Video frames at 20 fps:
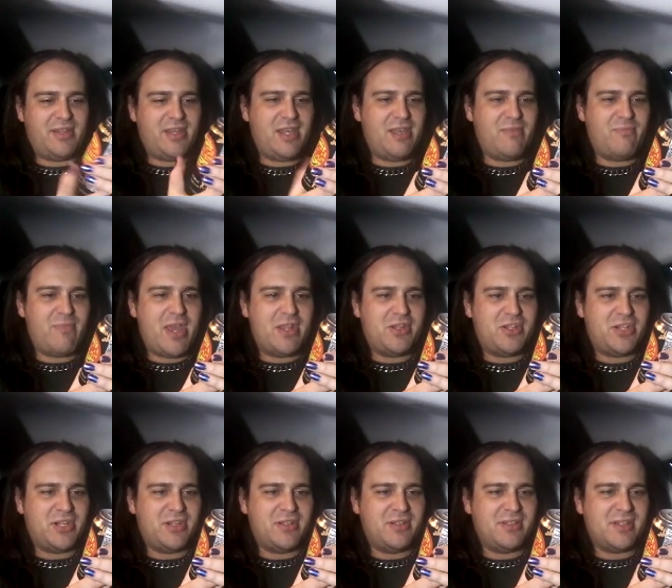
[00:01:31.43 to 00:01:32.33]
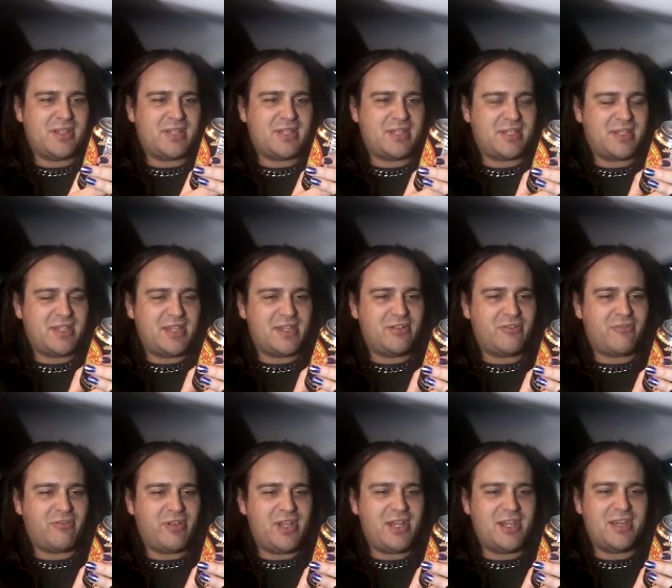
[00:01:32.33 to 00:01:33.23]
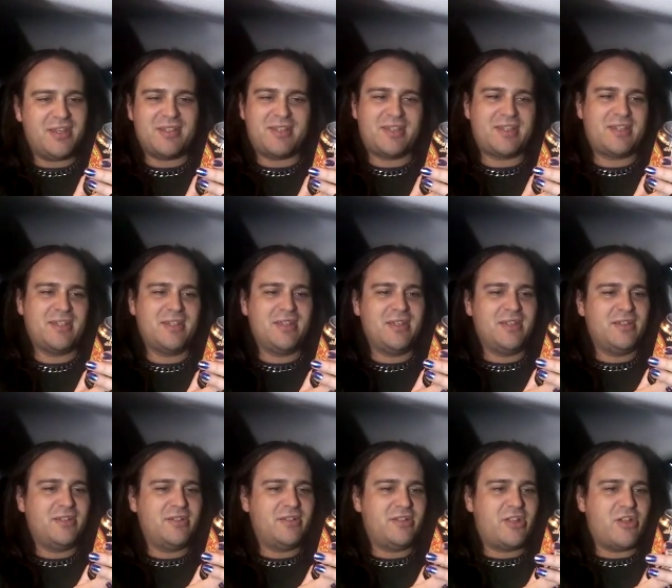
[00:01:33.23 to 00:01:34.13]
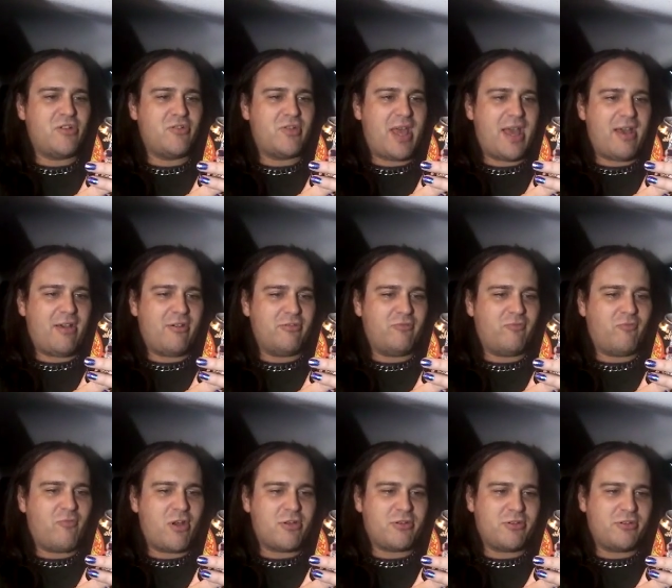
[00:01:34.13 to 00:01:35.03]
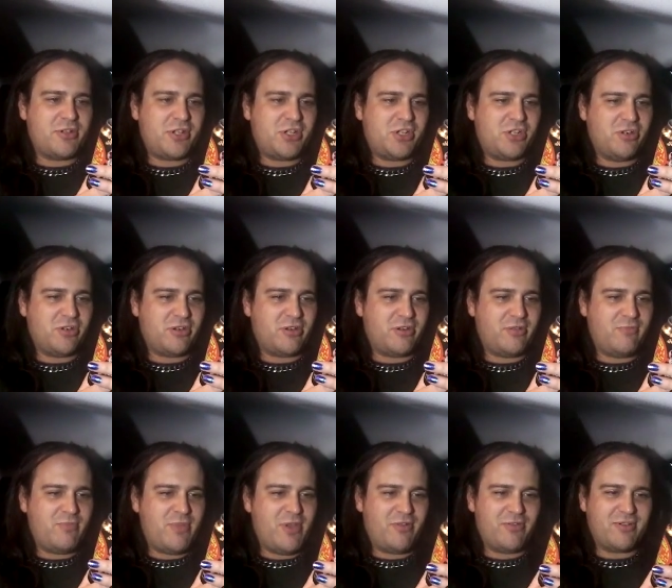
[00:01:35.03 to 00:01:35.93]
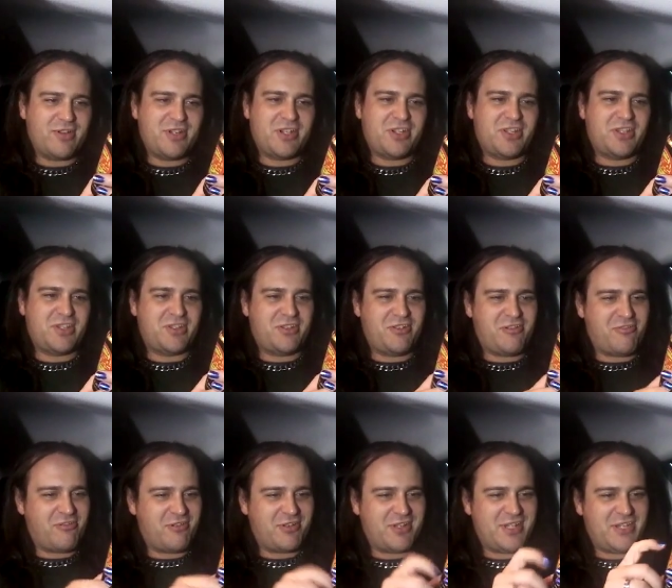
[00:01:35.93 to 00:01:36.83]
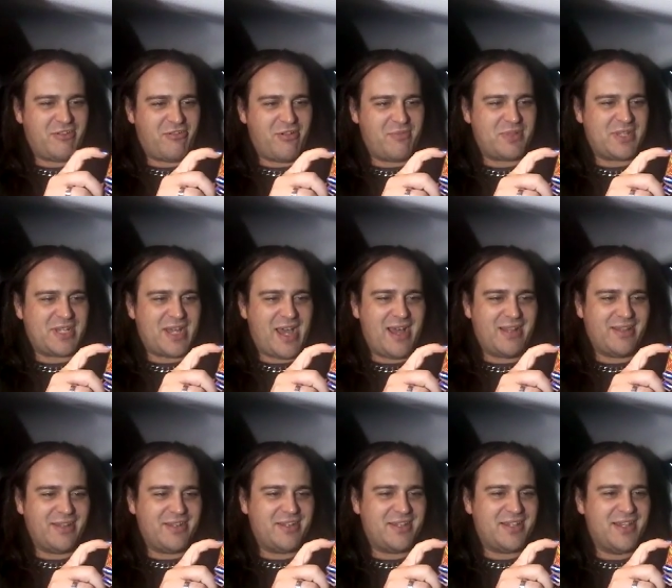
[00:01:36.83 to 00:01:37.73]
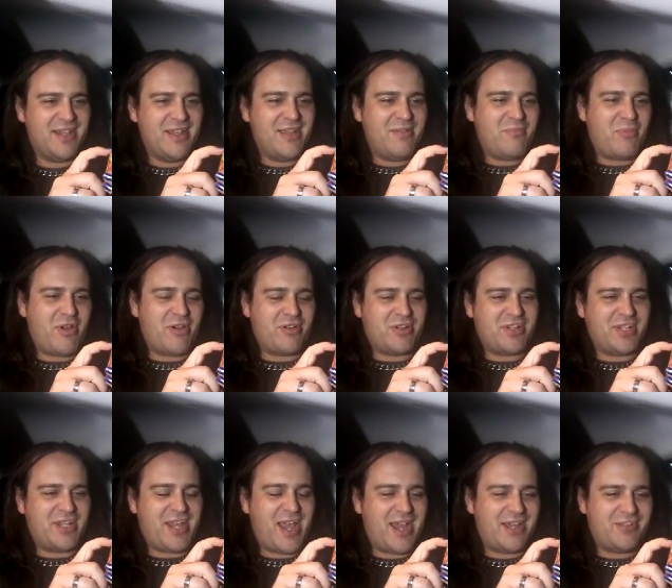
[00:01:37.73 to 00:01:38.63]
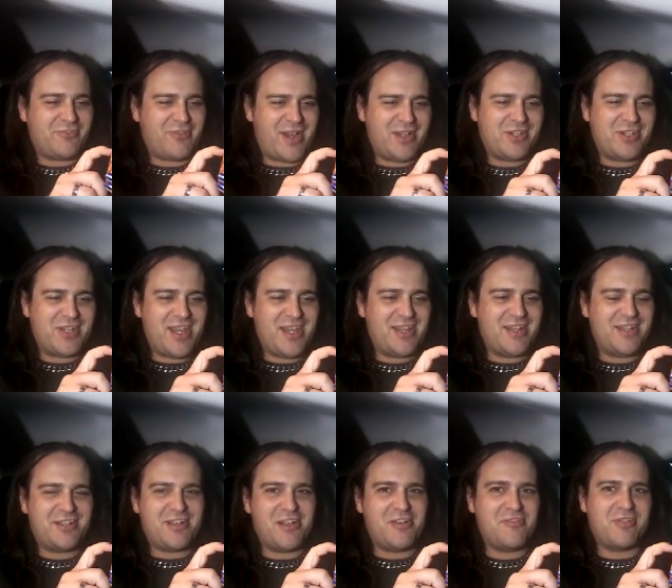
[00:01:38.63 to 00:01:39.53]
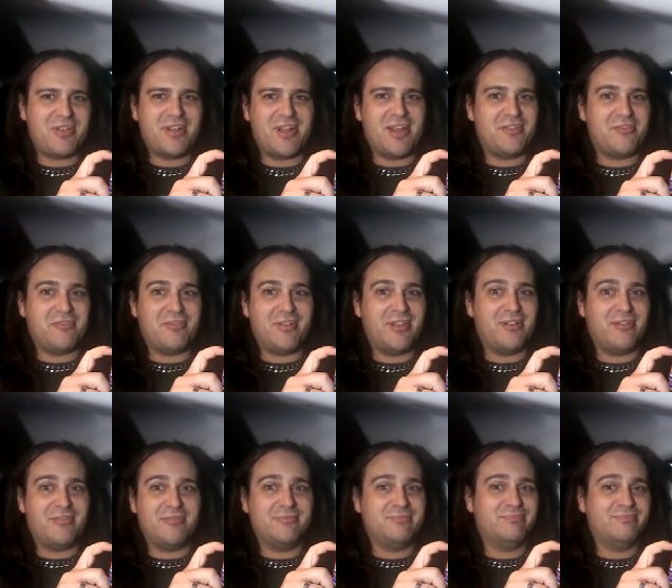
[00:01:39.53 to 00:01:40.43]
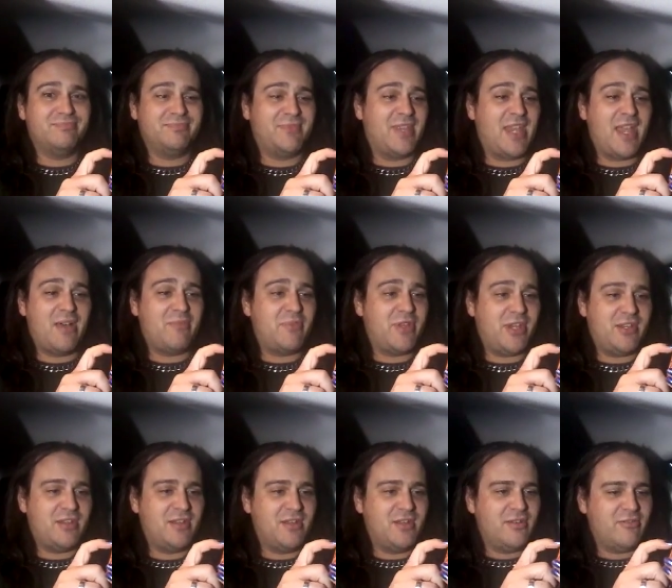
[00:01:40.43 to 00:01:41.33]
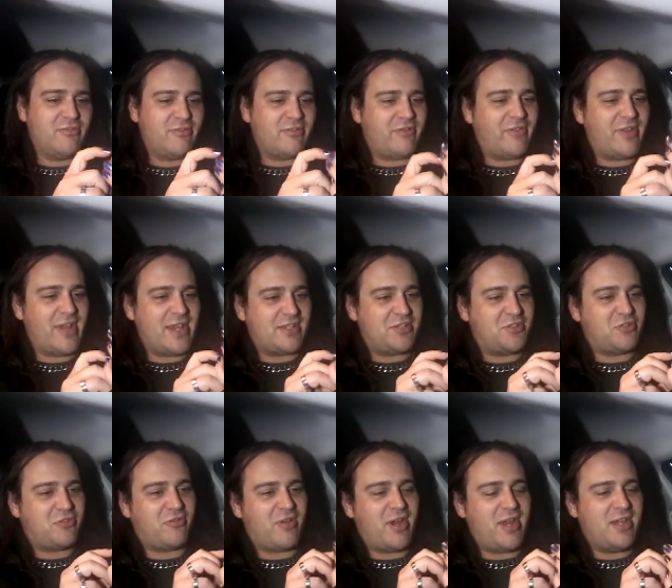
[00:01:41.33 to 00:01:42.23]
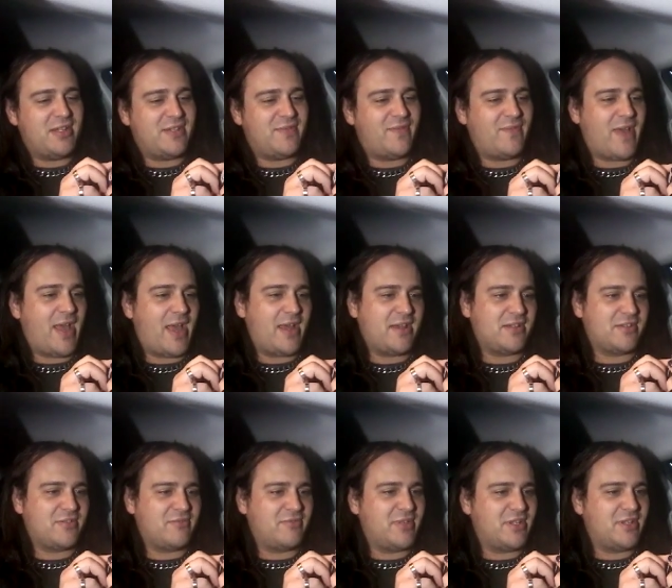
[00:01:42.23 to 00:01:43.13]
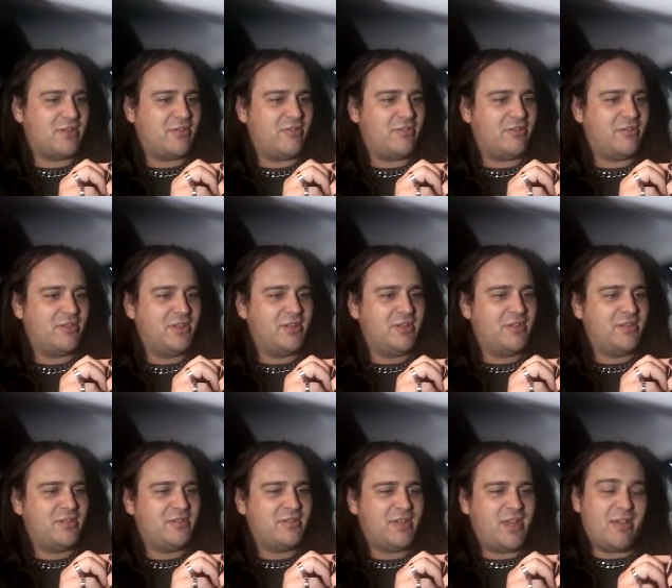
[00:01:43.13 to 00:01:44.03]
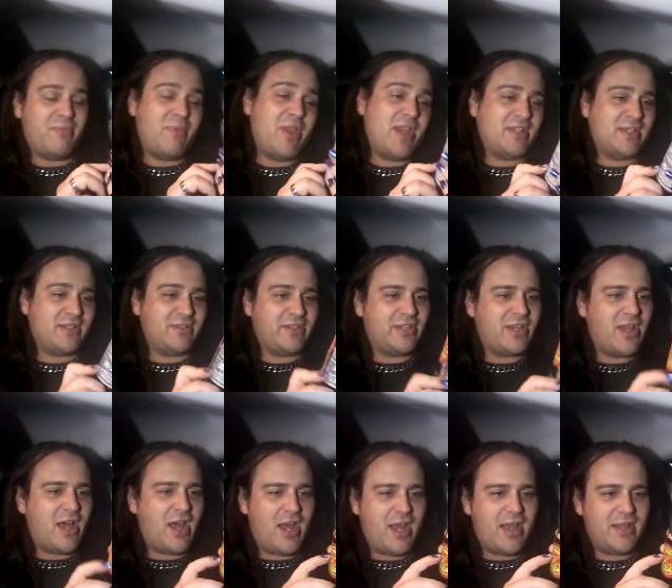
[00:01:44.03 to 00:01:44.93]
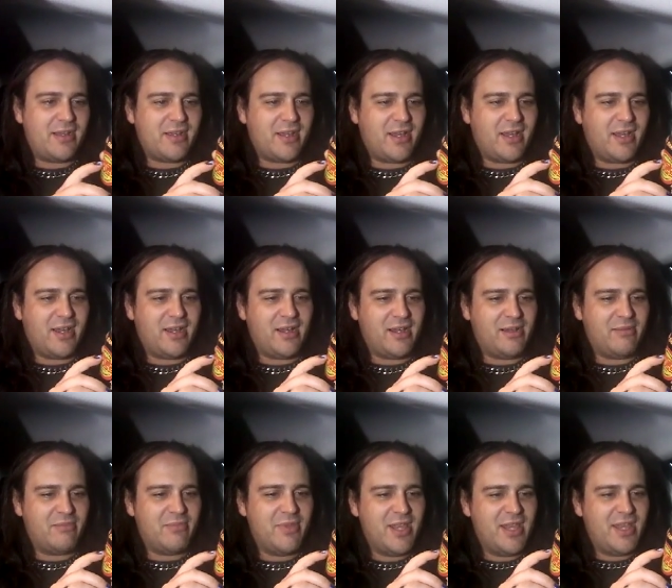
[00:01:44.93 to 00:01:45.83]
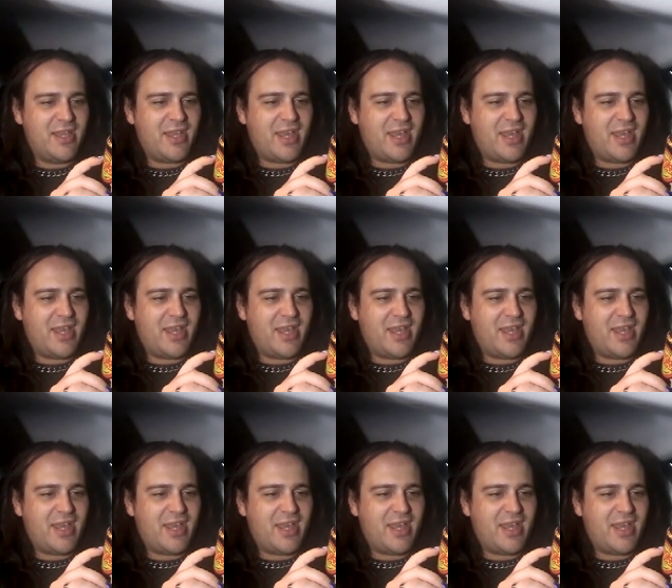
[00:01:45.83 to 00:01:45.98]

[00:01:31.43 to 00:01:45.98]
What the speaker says: It mentions the ingredients go down: water, sugar, milk, corn syrup solids, partially hydrogenated coconut oil. Yummy. Wonder if it has trans fat as a result. Amazingly not. And